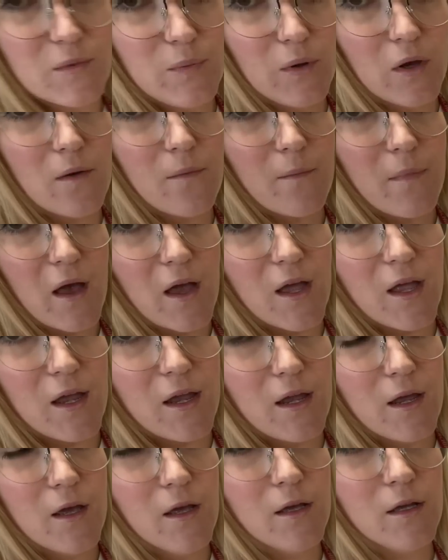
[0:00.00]
put
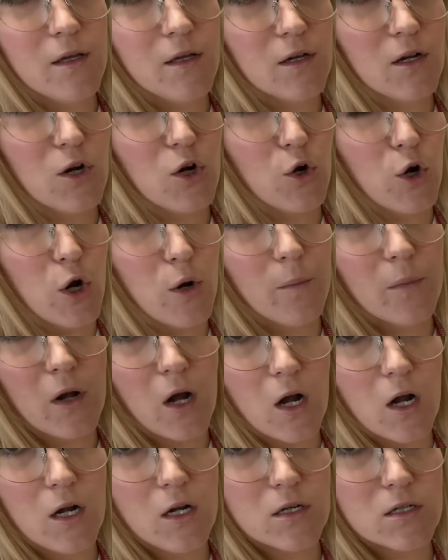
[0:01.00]
my chrome
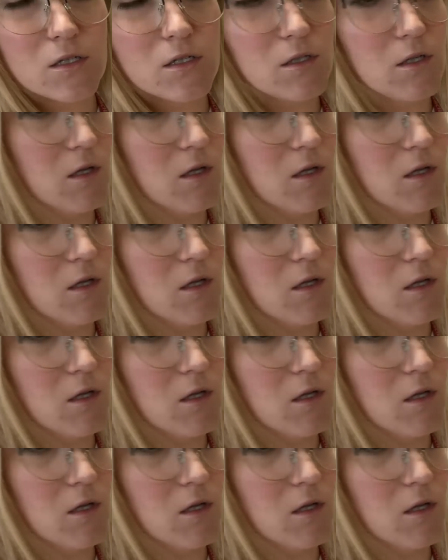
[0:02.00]
cart.